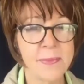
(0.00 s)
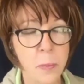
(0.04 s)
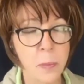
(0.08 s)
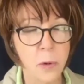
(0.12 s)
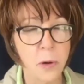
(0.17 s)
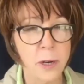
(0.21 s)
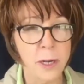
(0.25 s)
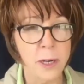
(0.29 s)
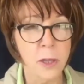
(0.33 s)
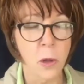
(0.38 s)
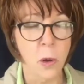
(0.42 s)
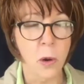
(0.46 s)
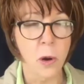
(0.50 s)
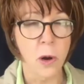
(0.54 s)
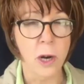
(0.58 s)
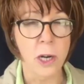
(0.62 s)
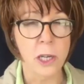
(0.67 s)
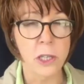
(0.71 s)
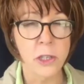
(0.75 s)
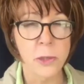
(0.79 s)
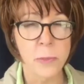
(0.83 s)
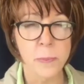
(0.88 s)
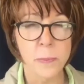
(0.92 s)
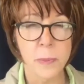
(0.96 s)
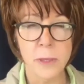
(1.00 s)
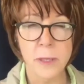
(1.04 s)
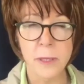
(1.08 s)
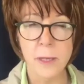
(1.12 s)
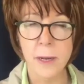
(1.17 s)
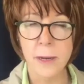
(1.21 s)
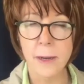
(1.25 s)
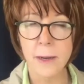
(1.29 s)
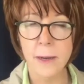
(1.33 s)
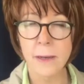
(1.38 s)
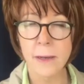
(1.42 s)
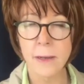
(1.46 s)
pretty large, but
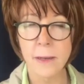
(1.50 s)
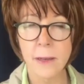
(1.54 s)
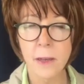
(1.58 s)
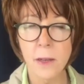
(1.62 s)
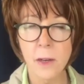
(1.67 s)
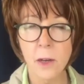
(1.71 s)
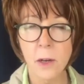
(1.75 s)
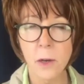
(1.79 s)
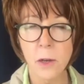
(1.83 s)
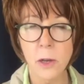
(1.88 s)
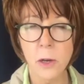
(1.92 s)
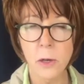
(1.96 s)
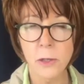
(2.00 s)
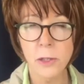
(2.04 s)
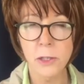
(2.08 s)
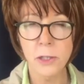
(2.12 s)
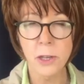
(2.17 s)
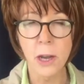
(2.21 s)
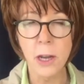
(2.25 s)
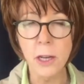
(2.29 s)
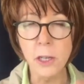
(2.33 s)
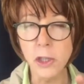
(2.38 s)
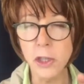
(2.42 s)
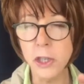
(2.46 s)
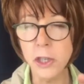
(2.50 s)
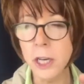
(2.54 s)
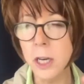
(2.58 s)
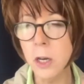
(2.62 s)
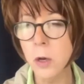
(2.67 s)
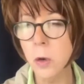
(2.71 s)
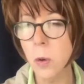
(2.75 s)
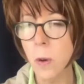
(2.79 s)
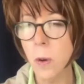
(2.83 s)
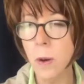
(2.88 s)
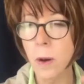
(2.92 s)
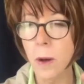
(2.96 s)
you know, you're
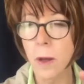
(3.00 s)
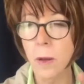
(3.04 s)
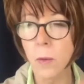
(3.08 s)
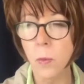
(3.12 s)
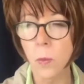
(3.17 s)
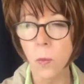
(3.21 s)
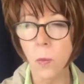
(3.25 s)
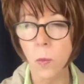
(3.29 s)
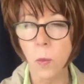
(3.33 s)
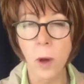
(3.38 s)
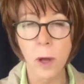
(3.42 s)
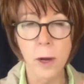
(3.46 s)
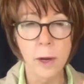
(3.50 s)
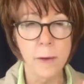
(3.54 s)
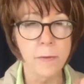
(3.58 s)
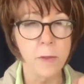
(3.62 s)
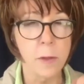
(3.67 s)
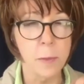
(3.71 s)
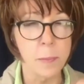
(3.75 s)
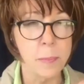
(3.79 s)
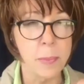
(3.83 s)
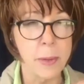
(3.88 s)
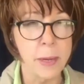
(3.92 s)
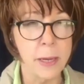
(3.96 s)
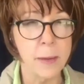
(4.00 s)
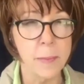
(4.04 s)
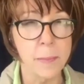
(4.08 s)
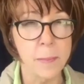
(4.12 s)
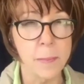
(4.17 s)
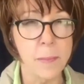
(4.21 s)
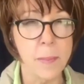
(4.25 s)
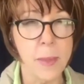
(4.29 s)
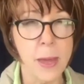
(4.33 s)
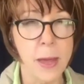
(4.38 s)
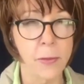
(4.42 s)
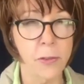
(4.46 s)
touching on one of the big
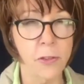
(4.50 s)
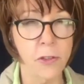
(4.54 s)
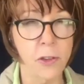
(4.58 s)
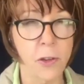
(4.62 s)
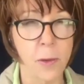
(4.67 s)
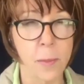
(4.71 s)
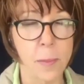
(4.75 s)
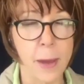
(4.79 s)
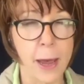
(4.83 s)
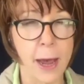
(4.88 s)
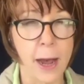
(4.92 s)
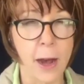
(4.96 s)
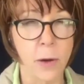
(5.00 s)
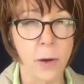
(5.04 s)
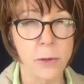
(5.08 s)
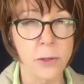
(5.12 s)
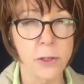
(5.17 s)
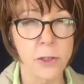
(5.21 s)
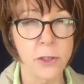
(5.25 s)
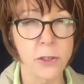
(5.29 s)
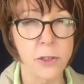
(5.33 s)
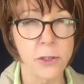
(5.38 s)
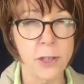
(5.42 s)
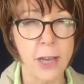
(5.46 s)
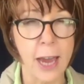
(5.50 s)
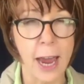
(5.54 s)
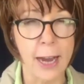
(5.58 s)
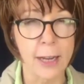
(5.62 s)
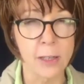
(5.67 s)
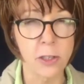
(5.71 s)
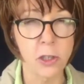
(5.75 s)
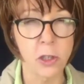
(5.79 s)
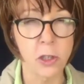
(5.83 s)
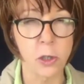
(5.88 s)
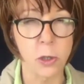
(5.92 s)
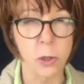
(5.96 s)
myths about
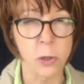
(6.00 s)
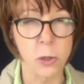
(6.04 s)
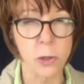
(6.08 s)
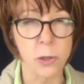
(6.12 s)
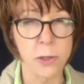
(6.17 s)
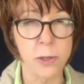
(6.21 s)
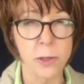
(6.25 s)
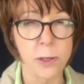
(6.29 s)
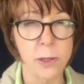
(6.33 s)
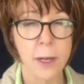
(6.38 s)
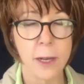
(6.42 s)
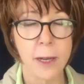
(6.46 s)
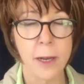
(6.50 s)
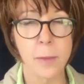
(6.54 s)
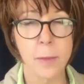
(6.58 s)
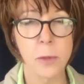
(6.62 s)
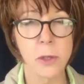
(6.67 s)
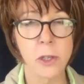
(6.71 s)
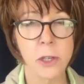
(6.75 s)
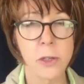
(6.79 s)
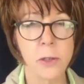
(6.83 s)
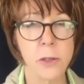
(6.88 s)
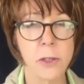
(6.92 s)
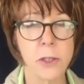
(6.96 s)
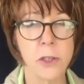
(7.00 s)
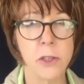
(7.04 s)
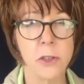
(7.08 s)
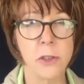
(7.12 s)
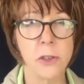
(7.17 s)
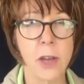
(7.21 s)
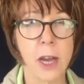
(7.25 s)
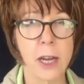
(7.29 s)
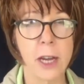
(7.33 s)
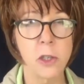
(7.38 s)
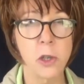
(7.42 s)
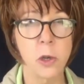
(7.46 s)
disasters, and particularly
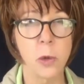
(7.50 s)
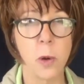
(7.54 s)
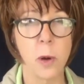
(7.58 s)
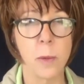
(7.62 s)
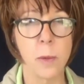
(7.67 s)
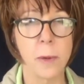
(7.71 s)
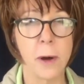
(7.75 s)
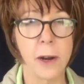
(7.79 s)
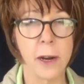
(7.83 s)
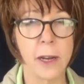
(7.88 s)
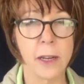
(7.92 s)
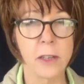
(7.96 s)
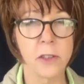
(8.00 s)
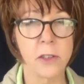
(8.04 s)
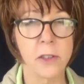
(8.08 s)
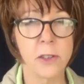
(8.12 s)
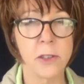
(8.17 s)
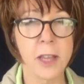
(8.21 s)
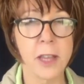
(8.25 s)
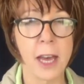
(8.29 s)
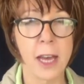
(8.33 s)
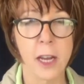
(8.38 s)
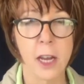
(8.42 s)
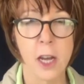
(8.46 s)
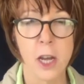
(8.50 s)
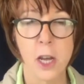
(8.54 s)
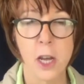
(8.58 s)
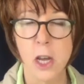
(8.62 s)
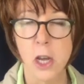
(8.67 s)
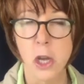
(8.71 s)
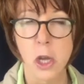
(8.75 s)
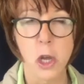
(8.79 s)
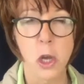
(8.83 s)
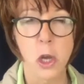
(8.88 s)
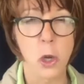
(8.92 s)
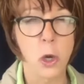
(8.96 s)
disaster robotics, is that,
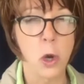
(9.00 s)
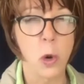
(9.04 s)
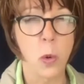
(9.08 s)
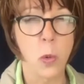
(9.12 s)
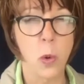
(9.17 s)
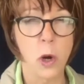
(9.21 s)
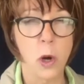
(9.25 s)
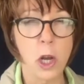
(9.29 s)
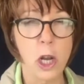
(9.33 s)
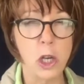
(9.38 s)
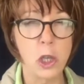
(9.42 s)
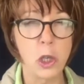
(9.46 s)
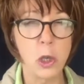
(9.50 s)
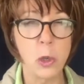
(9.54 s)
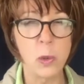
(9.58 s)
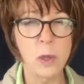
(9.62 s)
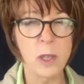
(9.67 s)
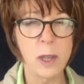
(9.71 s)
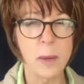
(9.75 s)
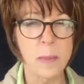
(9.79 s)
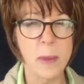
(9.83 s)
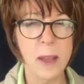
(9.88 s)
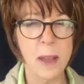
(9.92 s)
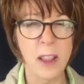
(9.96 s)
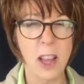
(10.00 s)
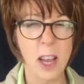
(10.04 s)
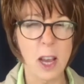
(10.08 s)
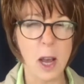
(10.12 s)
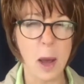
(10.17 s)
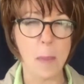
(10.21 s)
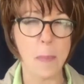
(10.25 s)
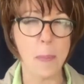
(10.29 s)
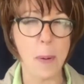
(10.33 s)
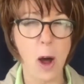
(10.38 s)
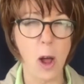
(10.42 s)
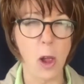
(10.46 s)
you know, we're going to do something like
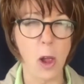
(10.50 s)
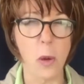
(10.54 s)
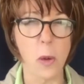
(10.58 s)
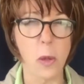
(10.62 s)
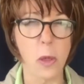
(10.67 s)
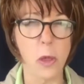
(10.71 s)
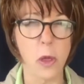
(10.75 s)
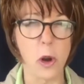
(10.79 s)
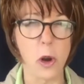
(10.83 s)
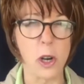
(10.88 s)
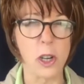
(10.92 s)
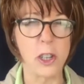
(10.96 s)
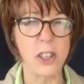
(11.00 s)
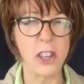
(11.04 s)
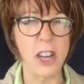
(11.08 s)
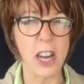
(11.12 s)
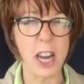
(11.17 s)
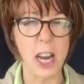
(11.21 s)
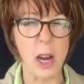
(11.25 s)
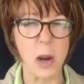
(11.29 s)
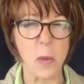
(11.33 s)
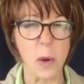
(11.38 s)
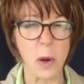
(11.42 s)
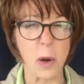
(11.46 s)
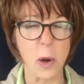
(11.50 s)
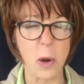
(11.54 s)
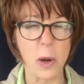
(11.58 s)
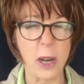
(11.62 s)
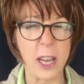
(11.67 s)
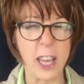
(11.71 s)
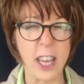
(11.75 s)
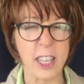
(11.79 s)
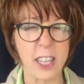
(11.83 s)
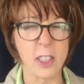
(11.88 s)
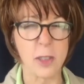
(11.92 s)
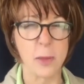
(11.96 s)
Apollo 13. We're going
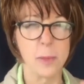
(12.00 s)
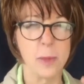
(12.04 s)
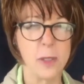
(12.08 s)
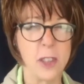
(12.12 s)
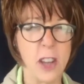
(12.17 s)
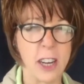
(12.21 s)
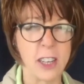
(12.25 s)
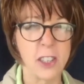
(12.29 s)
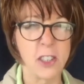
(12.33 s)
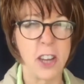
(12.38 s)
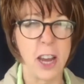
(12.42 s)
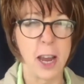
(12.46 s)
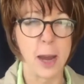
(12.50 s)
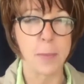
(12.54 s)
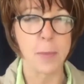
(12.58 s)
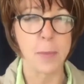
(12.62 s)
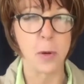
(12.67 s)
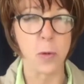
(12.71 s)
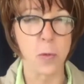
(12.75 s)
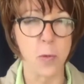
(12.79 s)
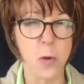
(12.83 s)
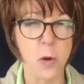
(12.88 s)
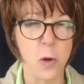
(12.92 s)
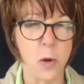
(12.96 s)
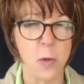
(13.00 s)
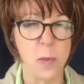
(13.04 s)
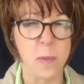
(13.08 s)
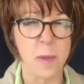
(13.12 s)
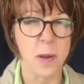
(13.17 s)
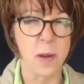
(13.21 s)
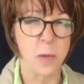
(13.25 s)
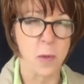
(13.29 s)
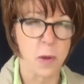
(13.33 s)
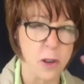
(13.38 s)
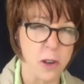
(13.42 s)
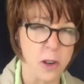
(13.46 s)
to get some duct tape and room,
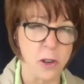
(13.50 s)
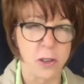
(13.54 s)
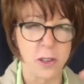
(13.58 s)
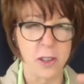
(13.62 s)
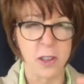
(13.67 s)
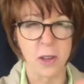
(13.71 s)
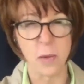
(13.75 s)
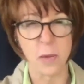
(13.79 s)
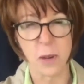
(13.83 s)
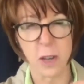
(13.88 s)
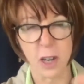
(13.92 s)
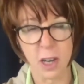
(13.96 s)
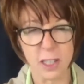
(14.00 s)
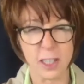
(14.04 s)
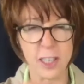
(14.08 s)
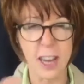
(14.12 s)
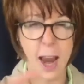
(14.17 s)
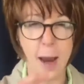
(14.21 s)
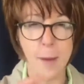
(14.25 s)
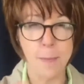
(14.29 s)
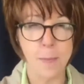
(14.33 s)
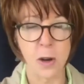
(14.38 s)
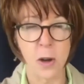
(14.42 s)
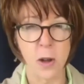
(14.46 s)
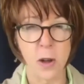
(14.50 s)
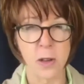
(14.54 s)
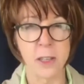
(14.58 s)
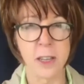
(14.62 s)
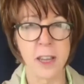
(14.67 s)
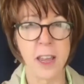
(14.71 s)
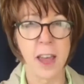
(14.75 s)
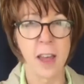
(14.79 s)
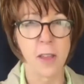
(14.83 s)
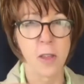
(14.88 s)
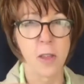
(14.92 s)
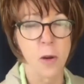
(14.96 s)
and we're going to tape it all
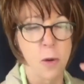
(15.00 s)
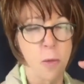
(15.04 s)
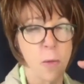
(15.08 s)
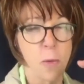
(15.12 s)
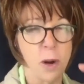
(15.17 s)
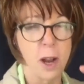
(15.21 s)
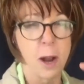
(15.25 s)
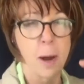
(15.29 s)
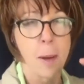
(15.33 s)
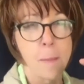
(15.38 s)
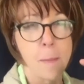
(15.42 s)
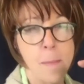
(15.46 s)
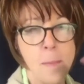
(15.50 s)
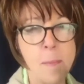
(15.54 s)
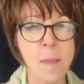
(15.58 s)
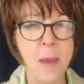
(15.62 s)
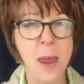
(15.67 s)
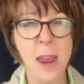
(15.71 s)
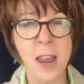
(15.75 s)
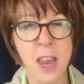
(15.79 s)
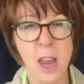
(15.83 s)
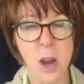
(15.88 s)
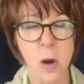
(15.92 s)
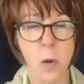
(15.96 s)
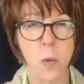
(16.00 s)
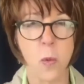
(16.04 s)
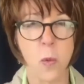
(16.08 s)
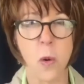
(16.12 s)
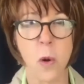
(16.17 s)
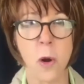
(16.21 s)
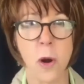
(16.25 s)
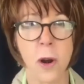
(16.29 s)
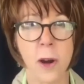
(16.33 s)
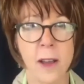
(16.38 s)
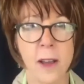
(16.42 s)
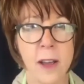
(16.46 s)
together, and we're going to make it
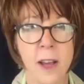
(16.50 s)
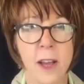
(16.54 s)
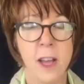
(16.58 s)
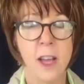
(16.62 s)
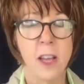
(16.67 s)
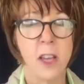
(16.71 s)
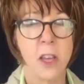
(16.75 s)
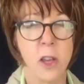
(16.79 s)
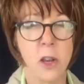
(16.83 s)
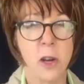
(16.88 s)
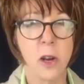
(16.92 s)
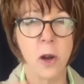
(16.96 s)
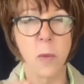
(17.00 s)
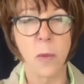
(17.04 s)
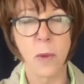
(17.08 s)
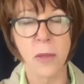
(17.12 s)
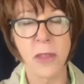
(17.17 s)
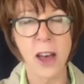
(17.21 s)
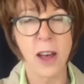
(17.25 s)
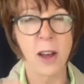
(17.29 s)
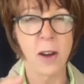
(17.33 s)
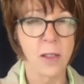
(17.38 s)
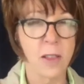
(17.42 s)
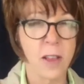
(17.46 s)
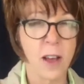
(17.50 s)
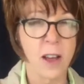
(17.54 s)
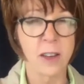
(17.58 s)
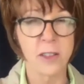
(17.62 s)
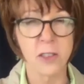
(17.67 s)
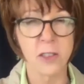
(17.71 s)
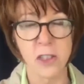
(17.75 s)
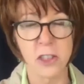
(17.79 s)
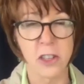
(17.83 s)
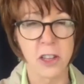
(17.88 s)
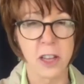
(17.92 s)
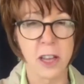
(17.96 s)
work, you know, without a lot
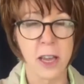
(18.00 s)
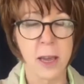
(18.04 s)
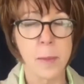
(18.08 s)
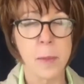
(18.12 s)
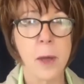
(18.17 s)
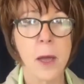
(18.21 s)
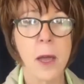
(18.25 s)
of sleep.